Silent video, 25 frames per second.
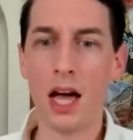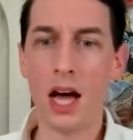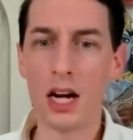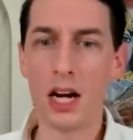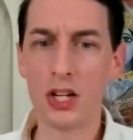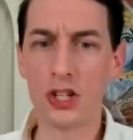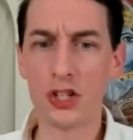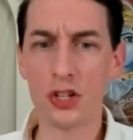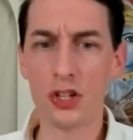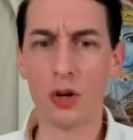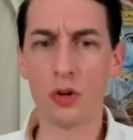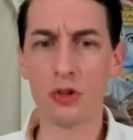
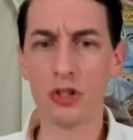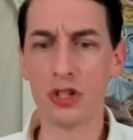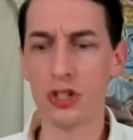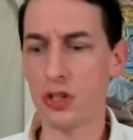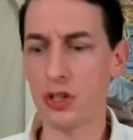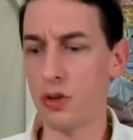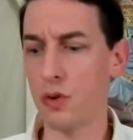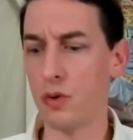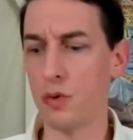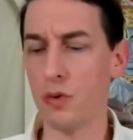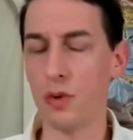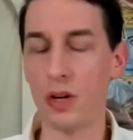And it's
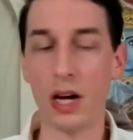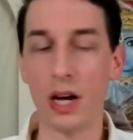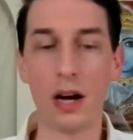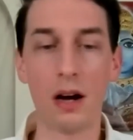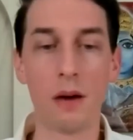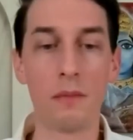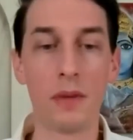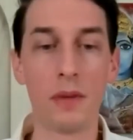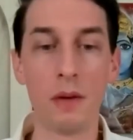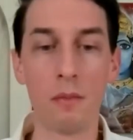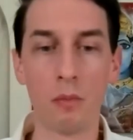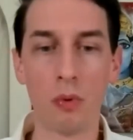also
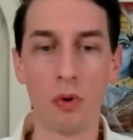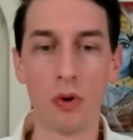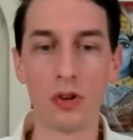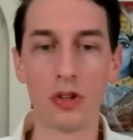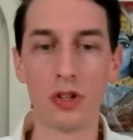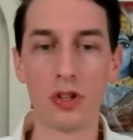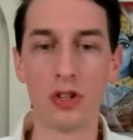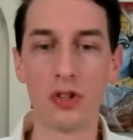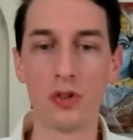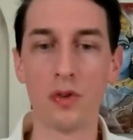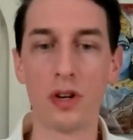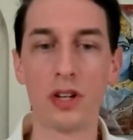
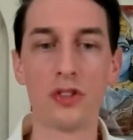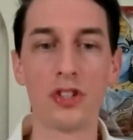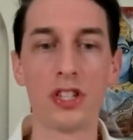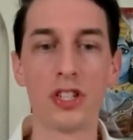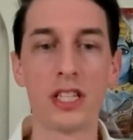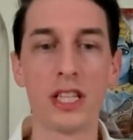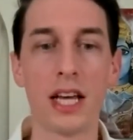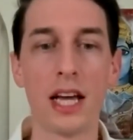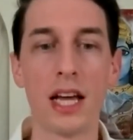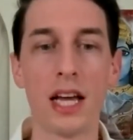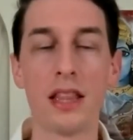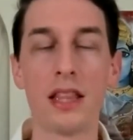important to
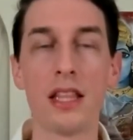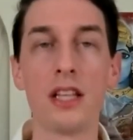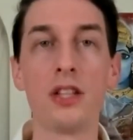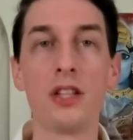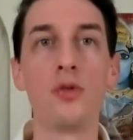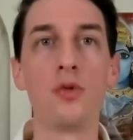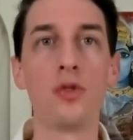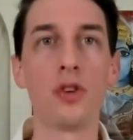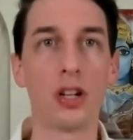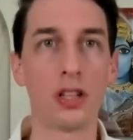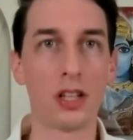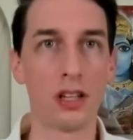understand,
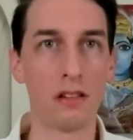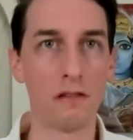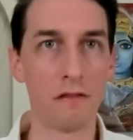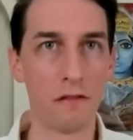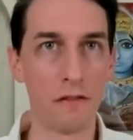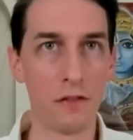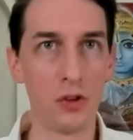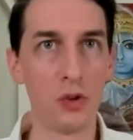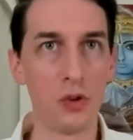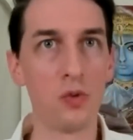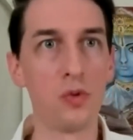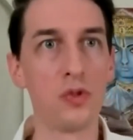do not
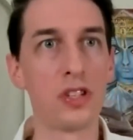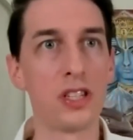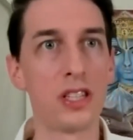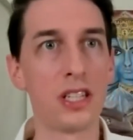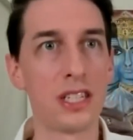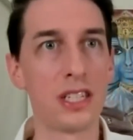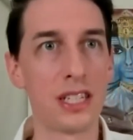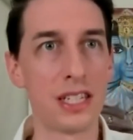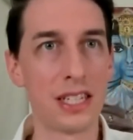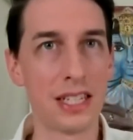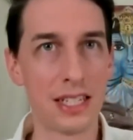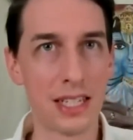confuse
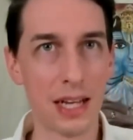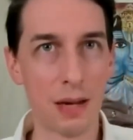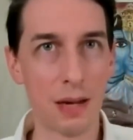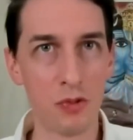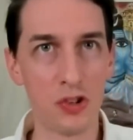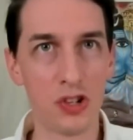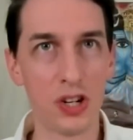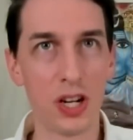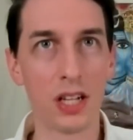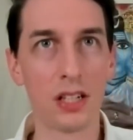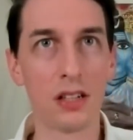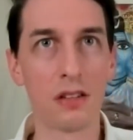the
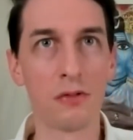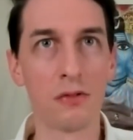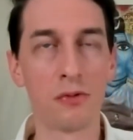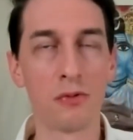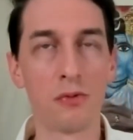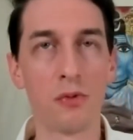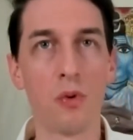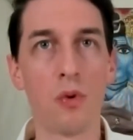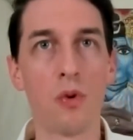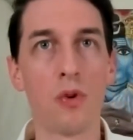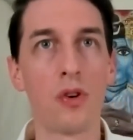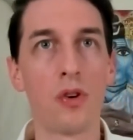subject
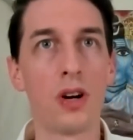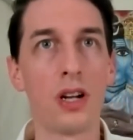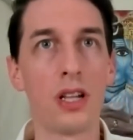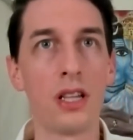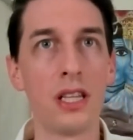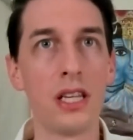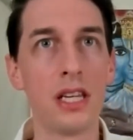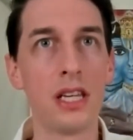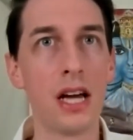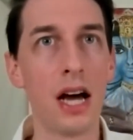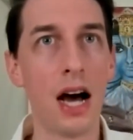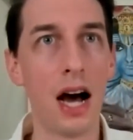for
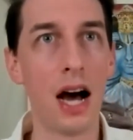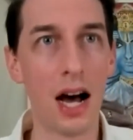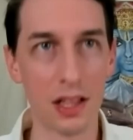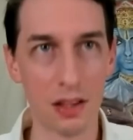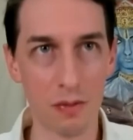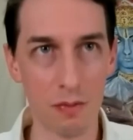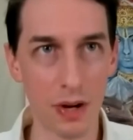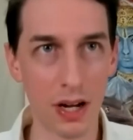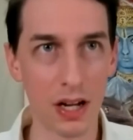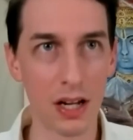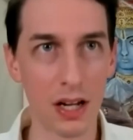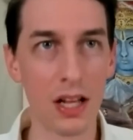the
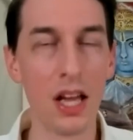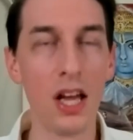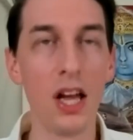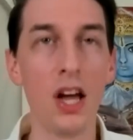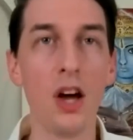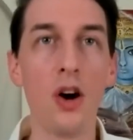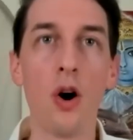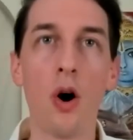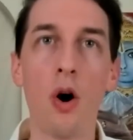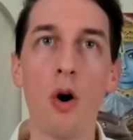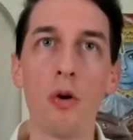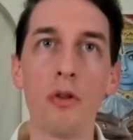atma.
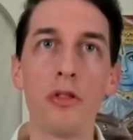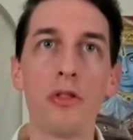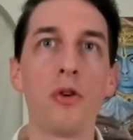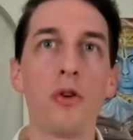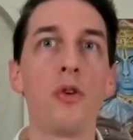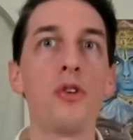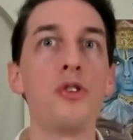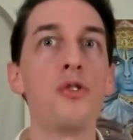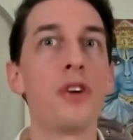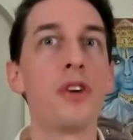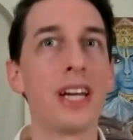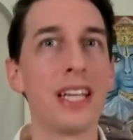
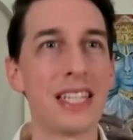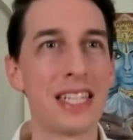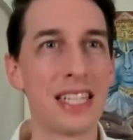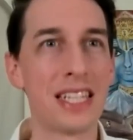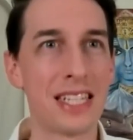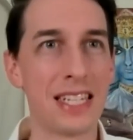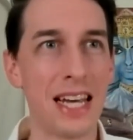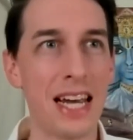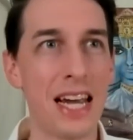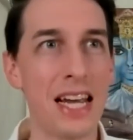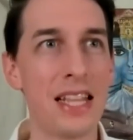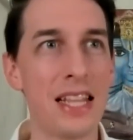Although you can
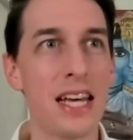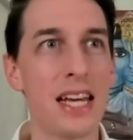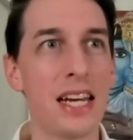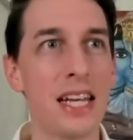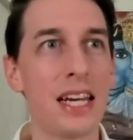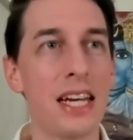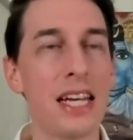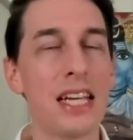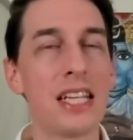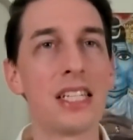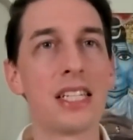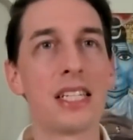say that
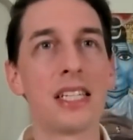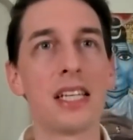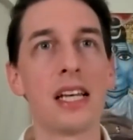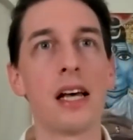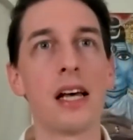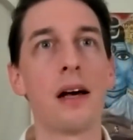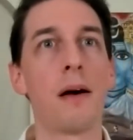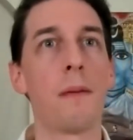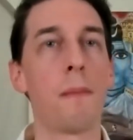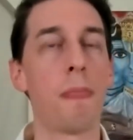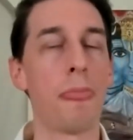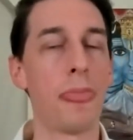it is,
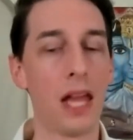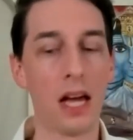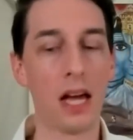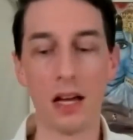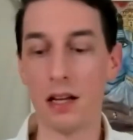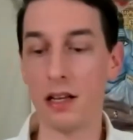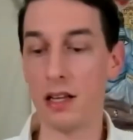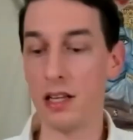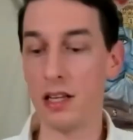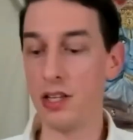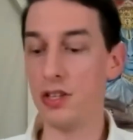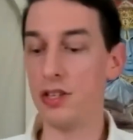
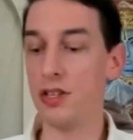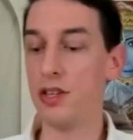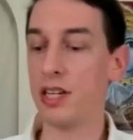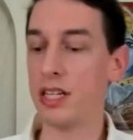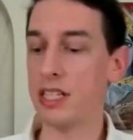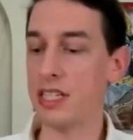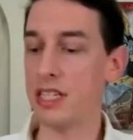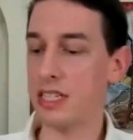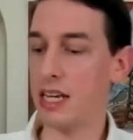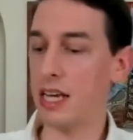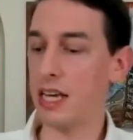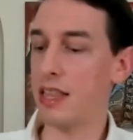you
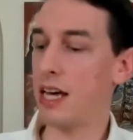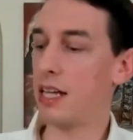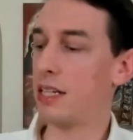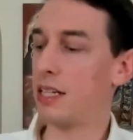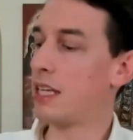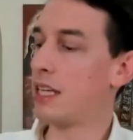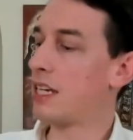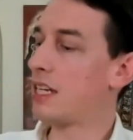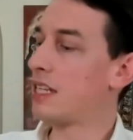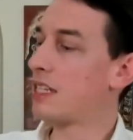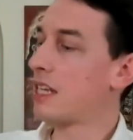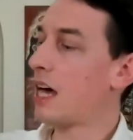can say
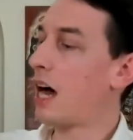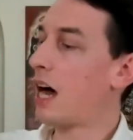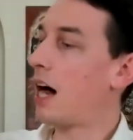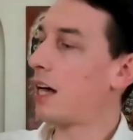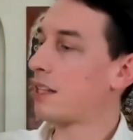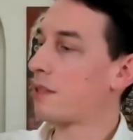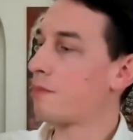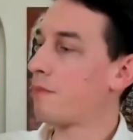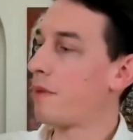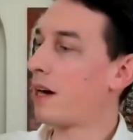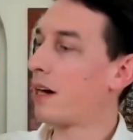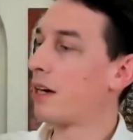that it is
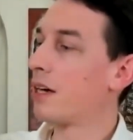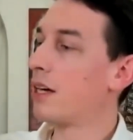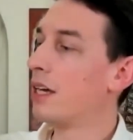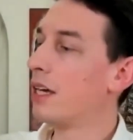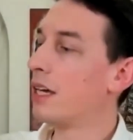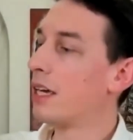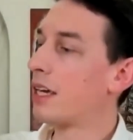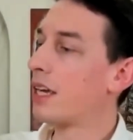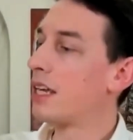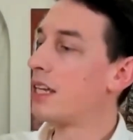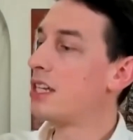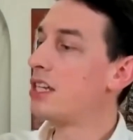atma,
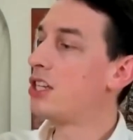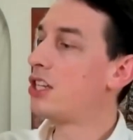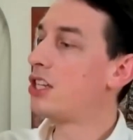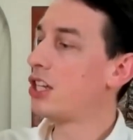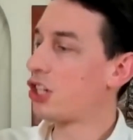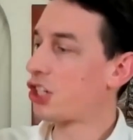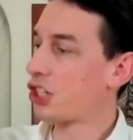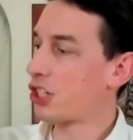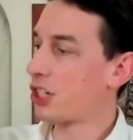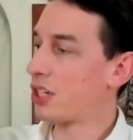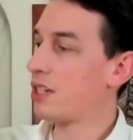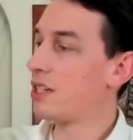
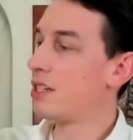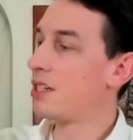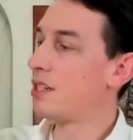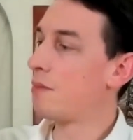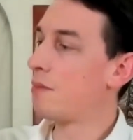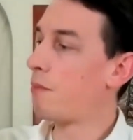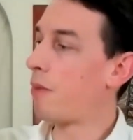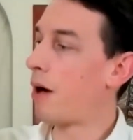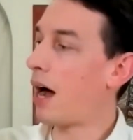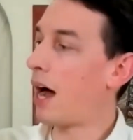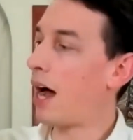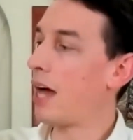
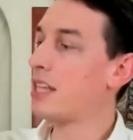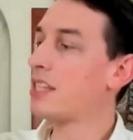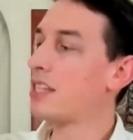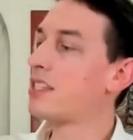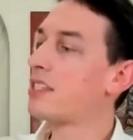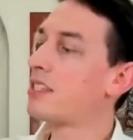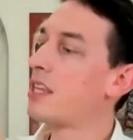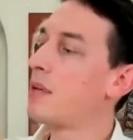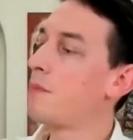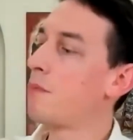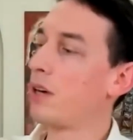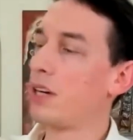conditioned by,
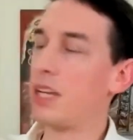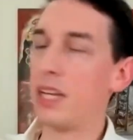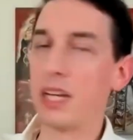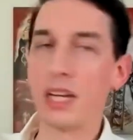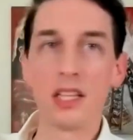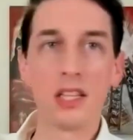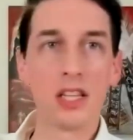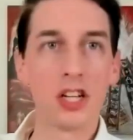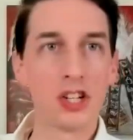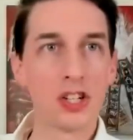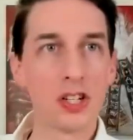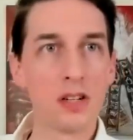similarly
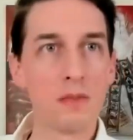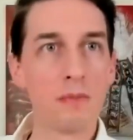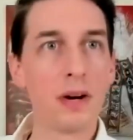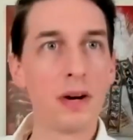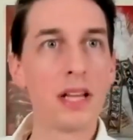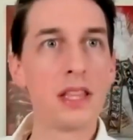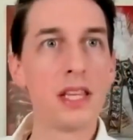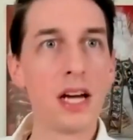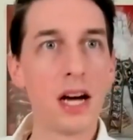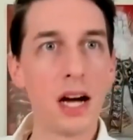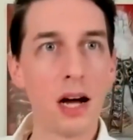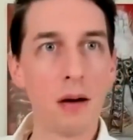conditioned
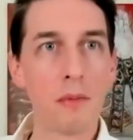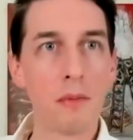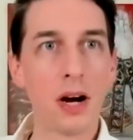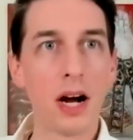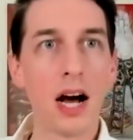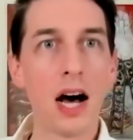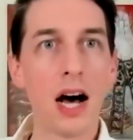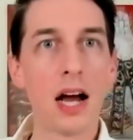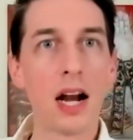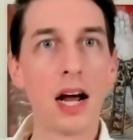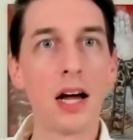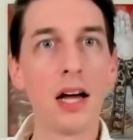by the
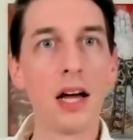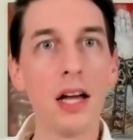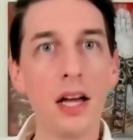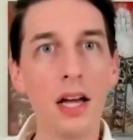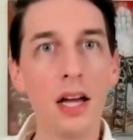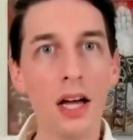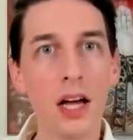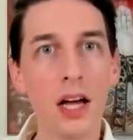ahamkara.